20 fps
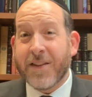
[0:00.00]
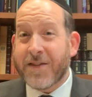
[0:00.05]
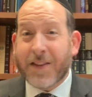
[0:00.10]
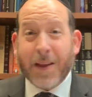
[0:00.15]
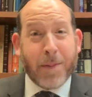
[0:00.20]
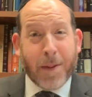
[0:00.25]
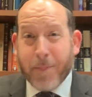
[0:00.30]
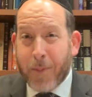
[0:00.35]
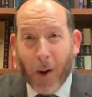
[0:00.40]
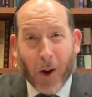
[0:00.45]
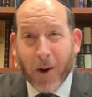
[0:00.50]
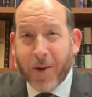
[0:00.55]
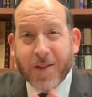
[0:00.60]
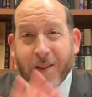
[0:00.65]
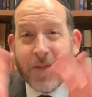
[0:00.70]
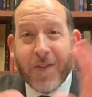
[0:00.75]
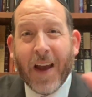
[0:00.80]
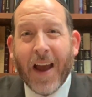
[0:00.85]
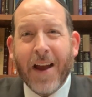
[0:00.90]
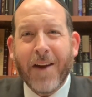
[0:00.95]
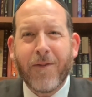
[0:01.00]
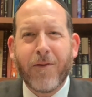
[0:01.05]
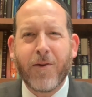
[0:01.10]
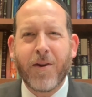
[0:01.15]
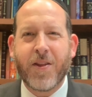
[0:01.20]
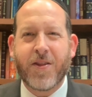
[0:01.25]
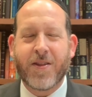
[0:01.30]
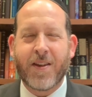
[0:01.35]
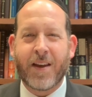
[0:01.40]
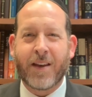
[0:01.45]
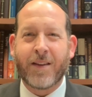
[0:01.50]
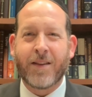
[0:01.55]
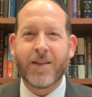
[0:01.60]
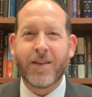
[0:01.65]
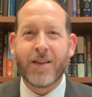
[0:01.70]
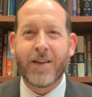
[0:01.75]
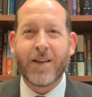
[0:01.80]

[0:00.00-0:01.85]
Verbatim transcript: to be part of everything,